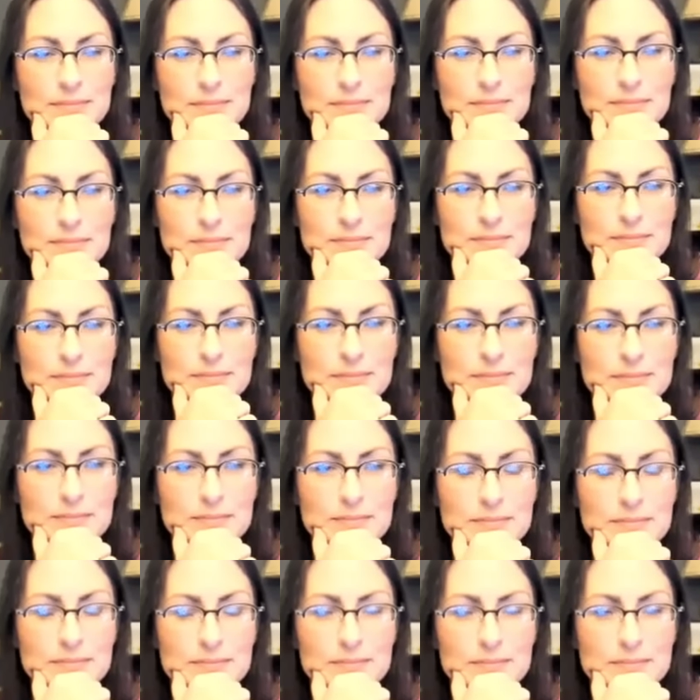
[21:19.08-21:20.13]

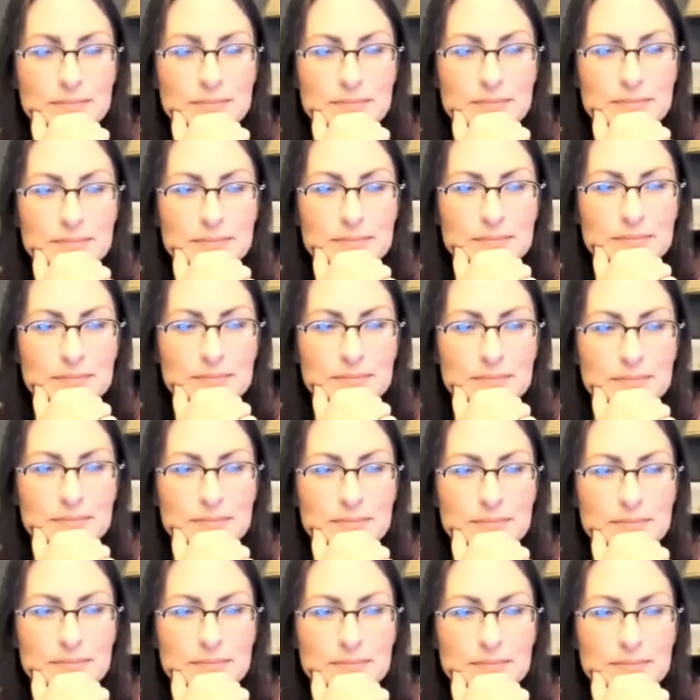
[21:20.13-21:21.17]

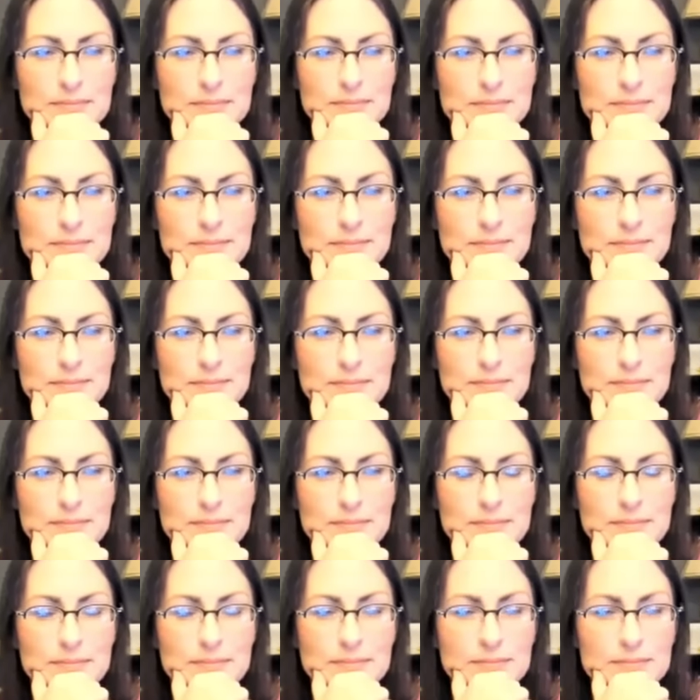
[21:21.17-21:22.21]

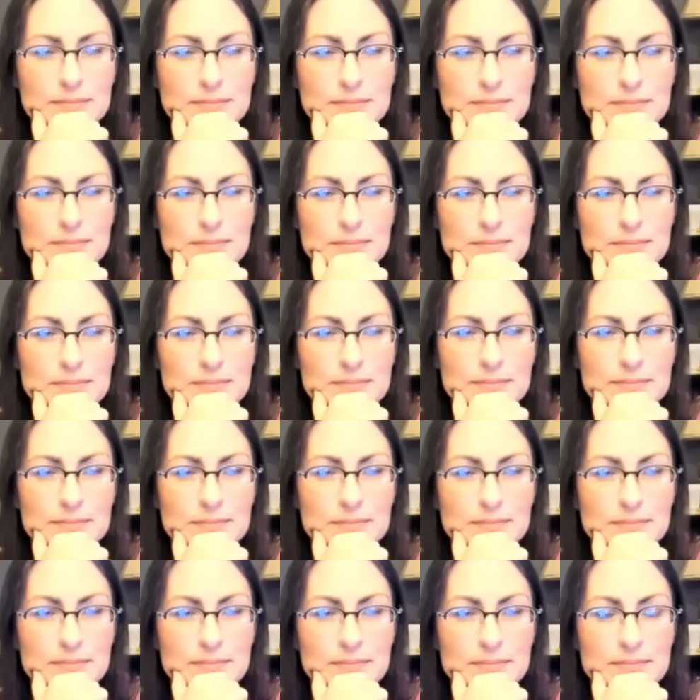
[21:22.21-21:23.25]

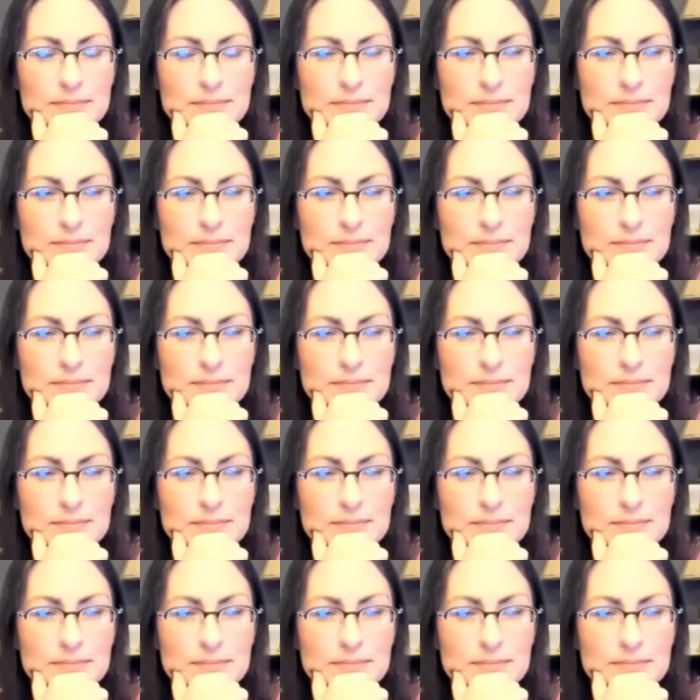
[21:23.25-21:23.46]
(silent)